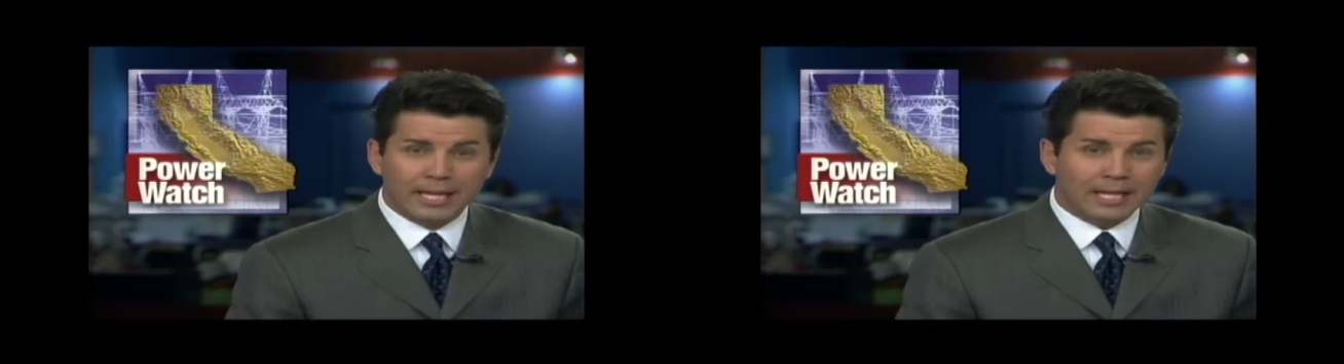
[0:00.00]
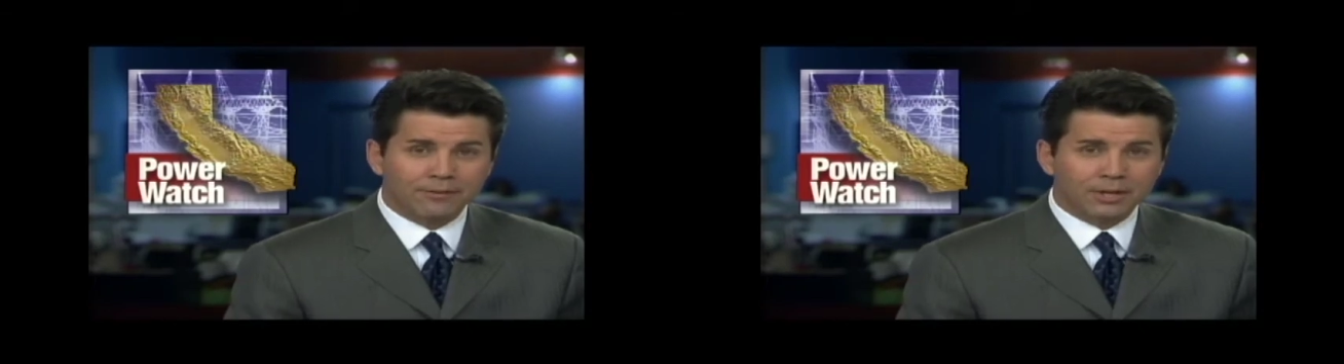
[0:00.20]

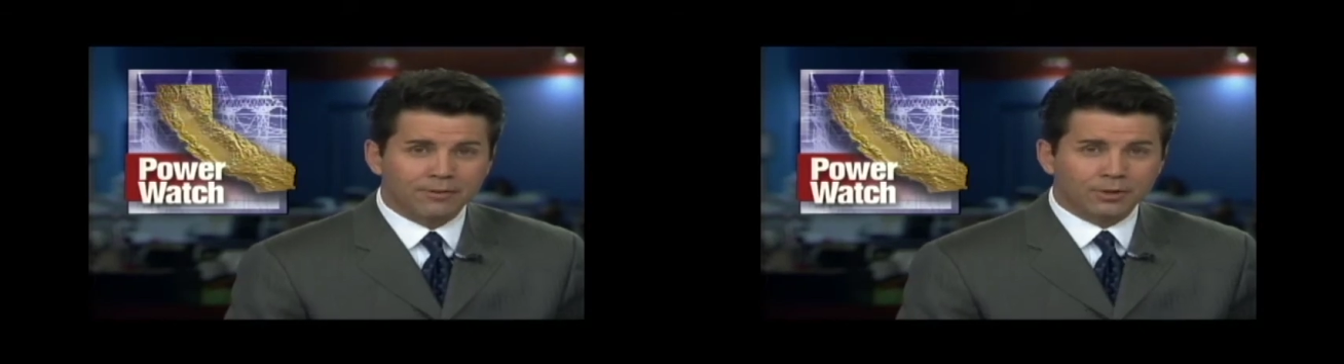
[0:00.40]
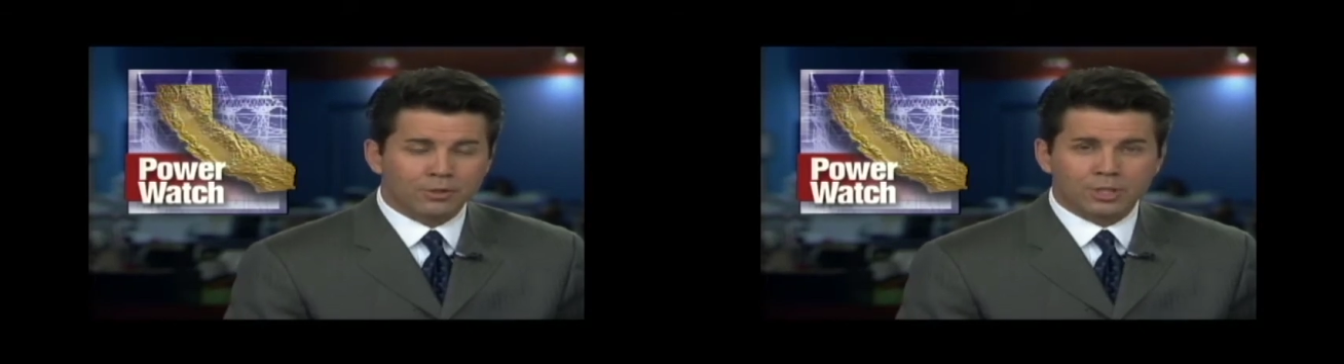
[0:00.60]
even
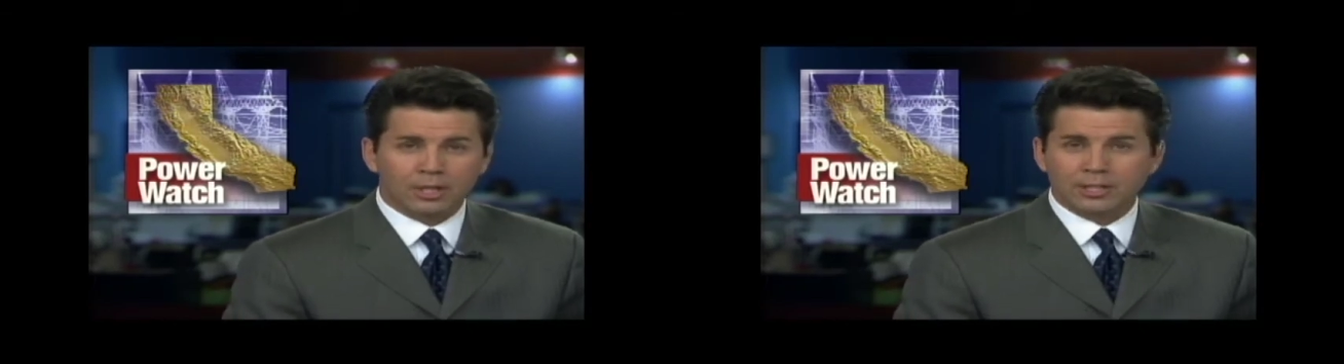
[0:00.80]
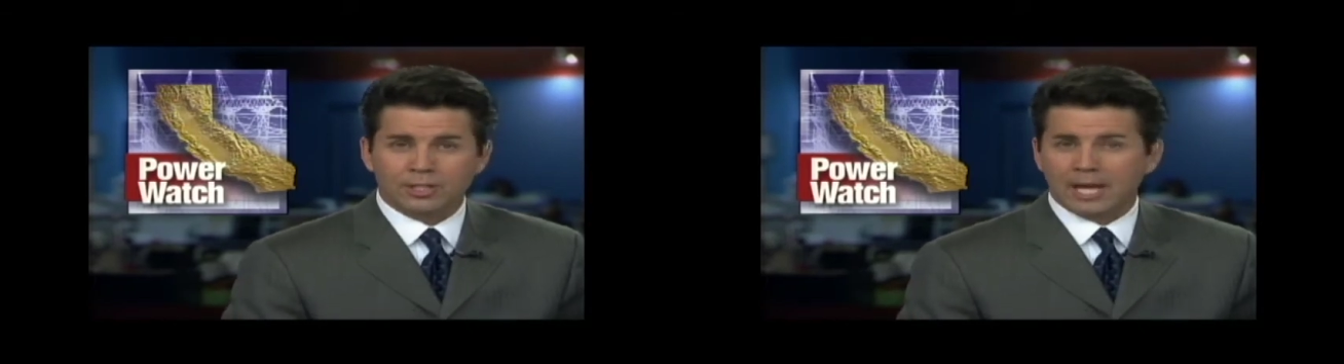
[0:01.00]
if the
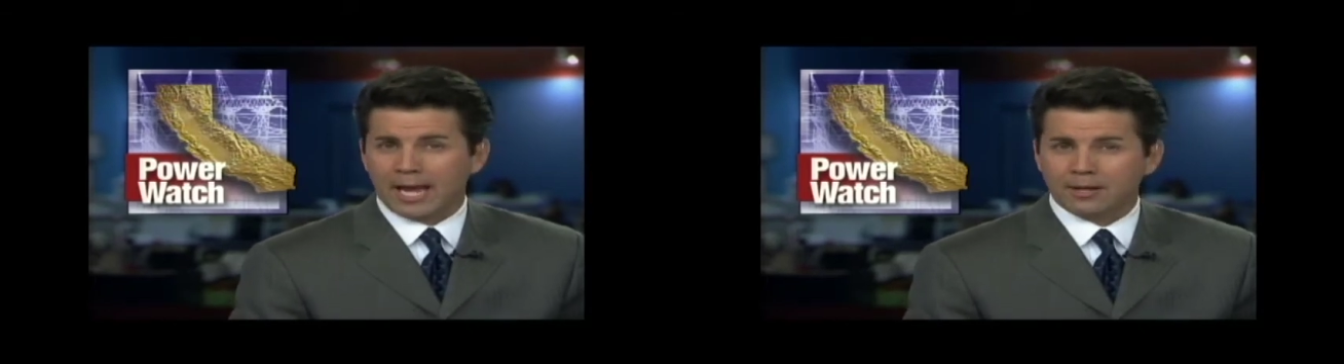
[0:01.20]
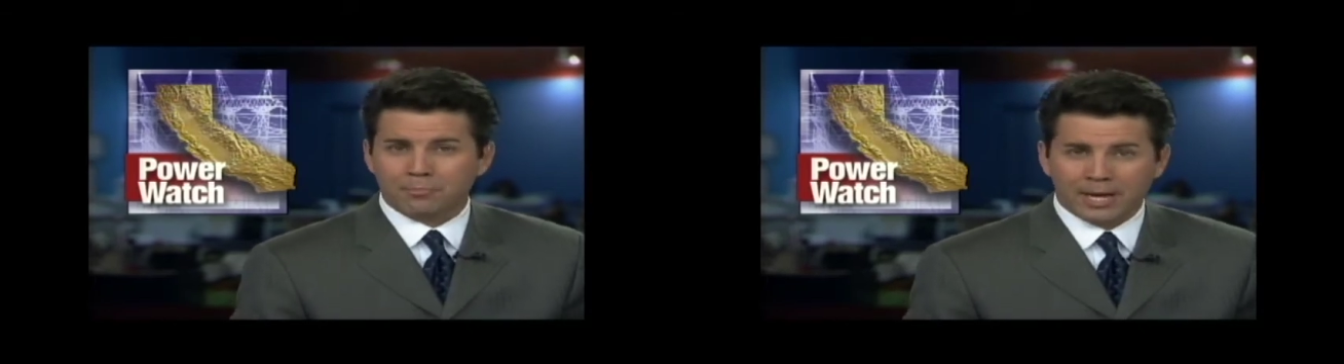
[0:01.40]
utilities
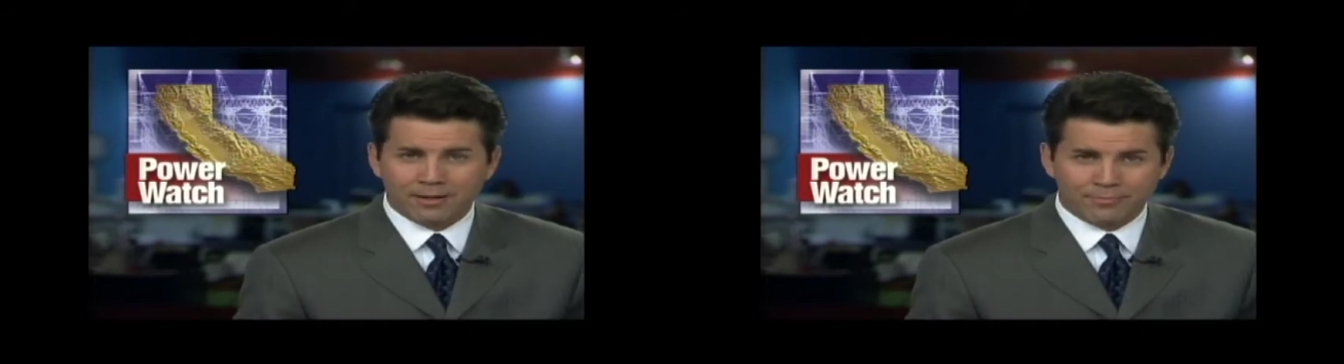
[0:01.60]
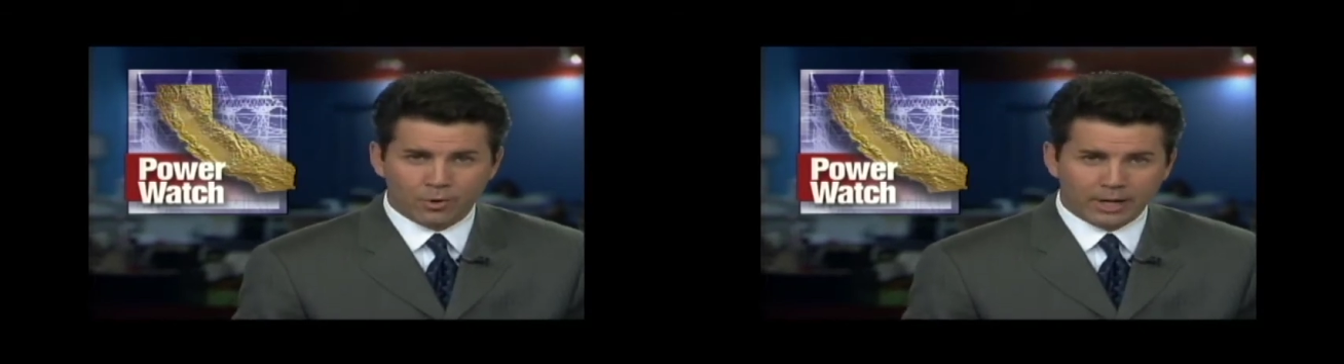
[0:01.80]
can't
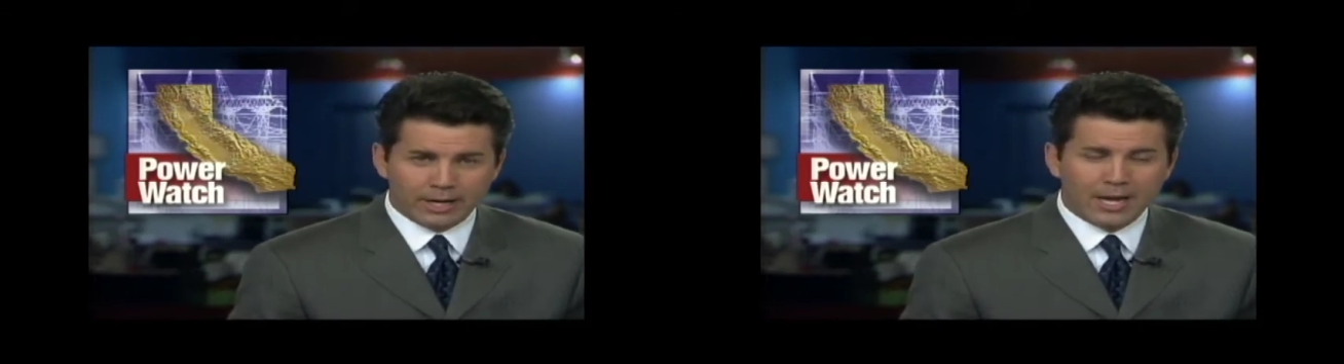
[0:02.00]
pay for it.